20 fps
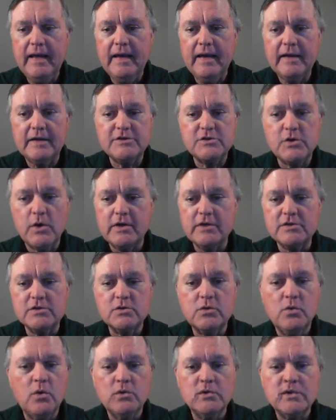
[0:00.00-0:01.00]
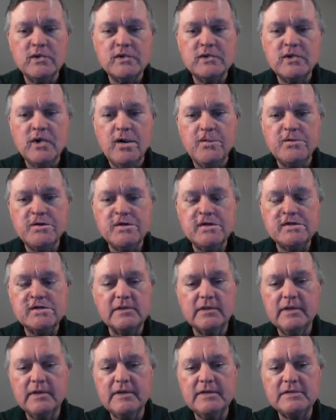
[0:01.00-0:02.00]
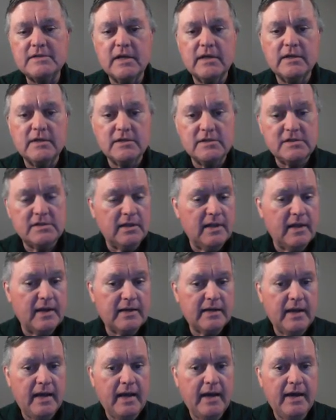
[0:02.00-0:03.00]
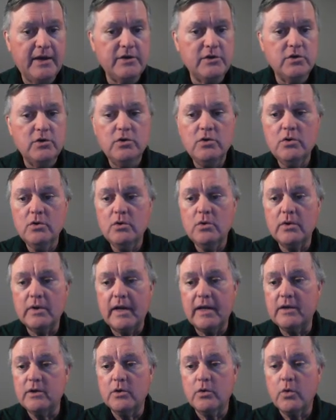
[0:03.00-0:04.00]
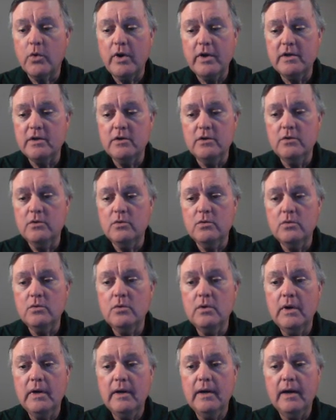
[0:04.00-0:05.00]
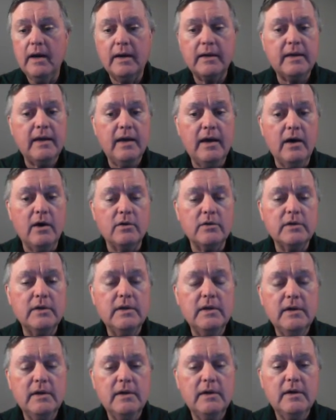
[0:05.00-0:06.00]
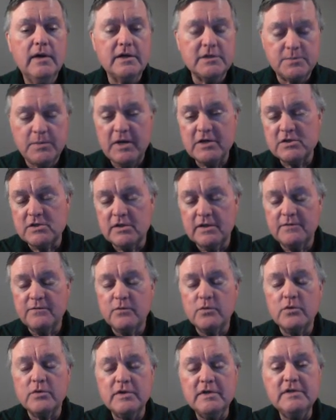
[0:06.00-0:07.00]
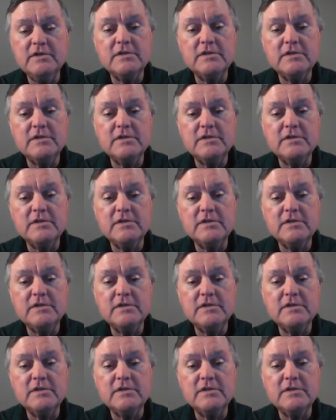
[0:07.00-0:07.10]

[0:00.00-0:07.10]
And so I could scroll to the top of this list. I could select Add New, and I could create a new account, especially for